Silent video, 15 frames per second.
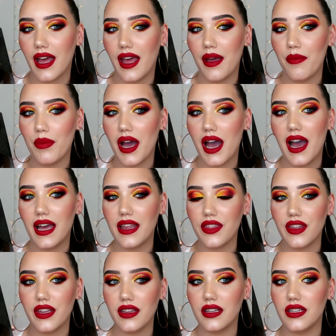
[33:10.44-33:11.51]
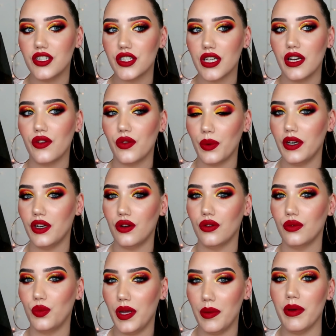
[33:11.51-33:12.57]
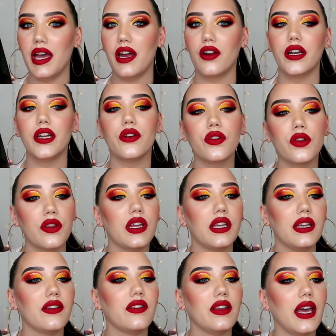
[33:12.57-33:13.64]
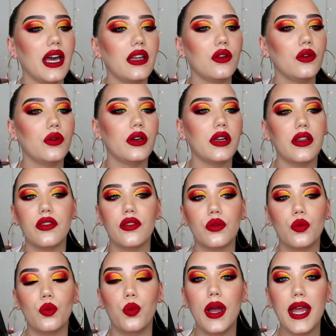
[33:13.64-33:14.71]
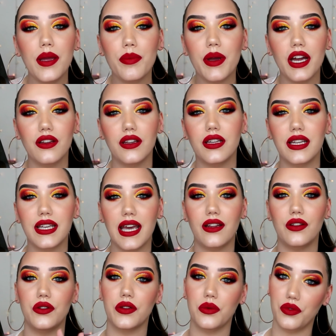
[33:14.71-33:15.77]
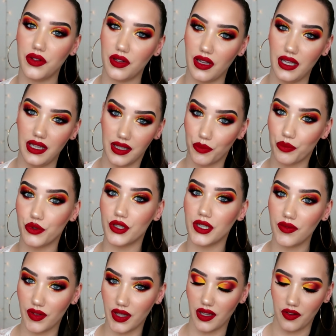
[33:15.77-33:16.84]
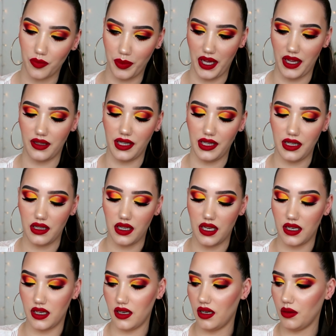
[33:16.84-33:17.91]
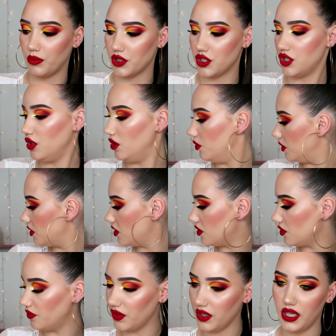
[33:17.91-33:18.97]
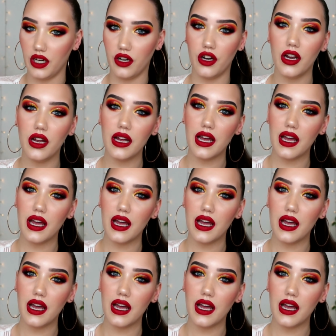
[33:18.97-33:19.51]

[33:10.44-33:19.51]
I think these shadows went on way better, and I also think this yellow is way better than the yellow that was in the previous palette in number 2, which is over there.